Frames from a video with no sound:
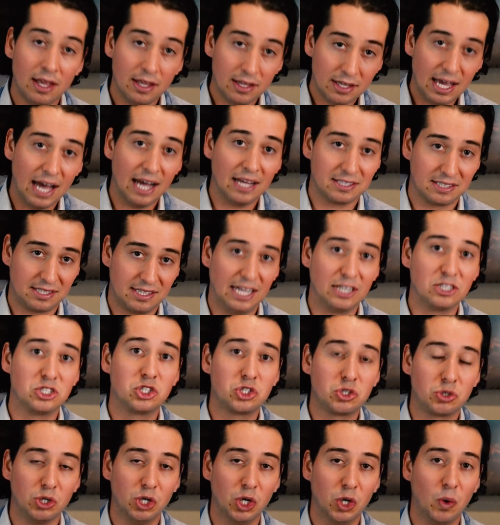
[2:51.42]
Yes, that's
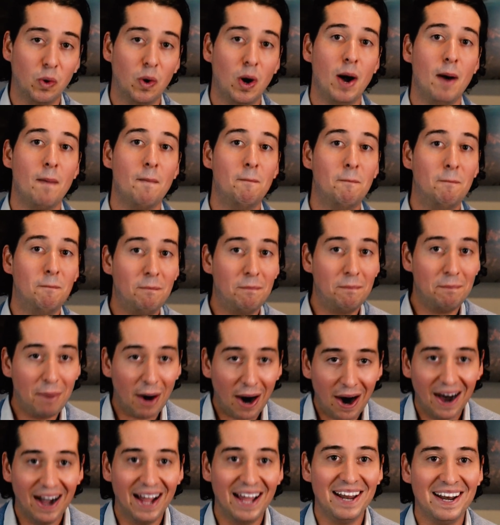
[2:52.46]
true.
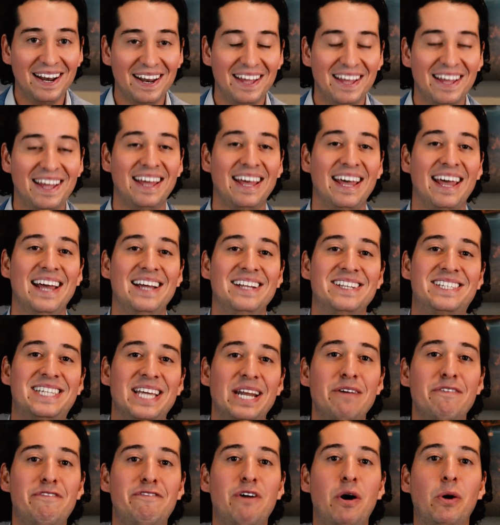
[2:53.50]
But
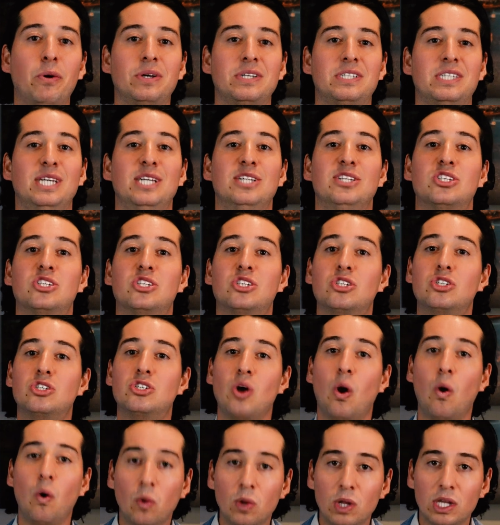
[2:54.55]
instead of focusing
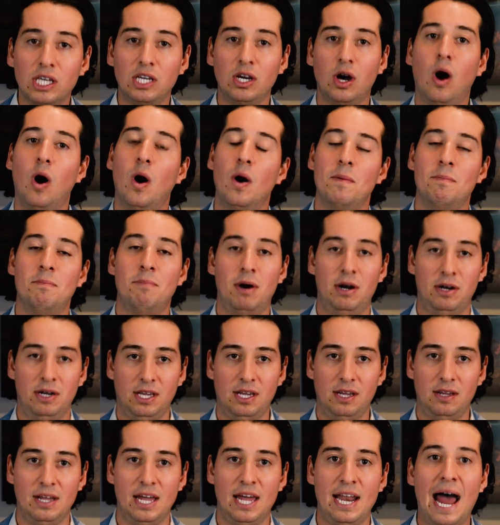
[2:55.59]
solely on
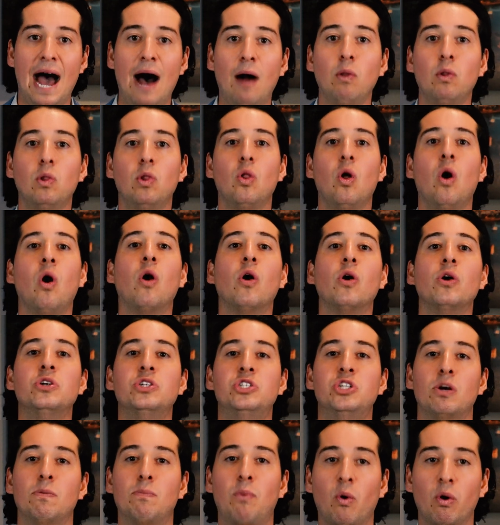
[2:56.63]
money and how
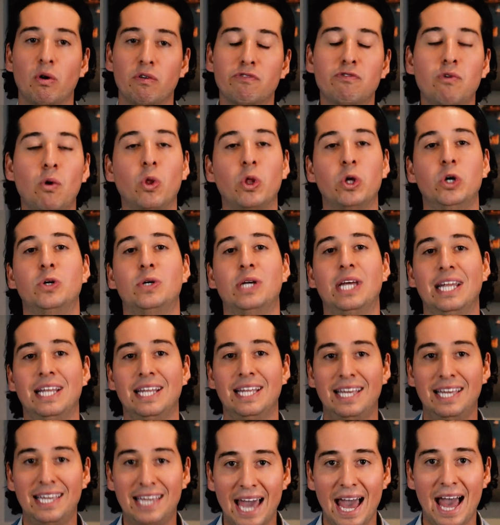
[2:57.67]
large your portfolio
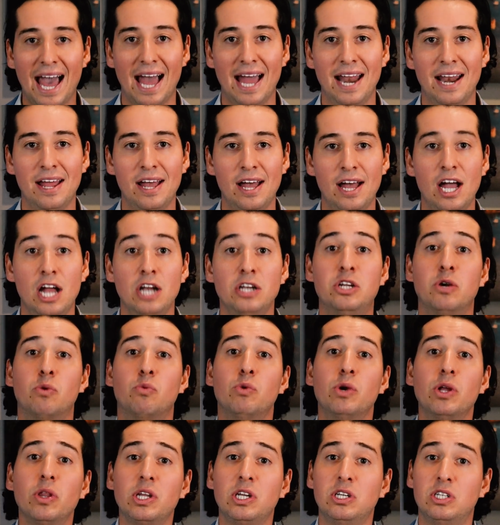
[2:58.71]
can get to
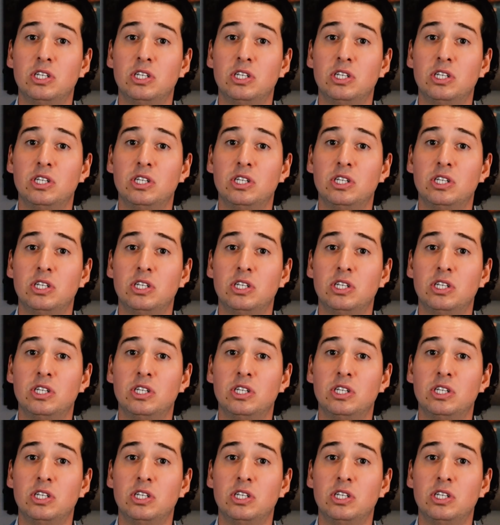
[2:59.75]
really